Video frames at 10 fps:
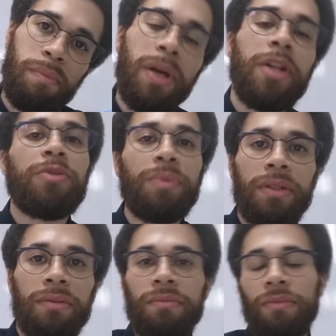
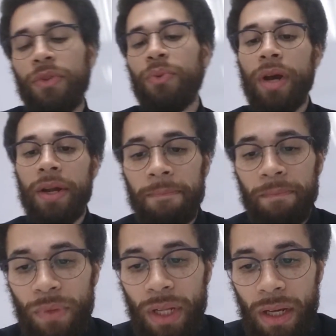punishment thread,
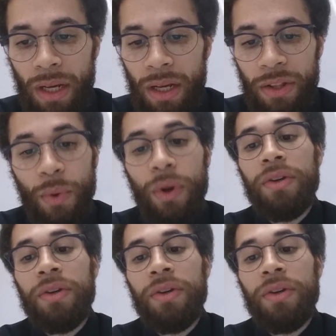there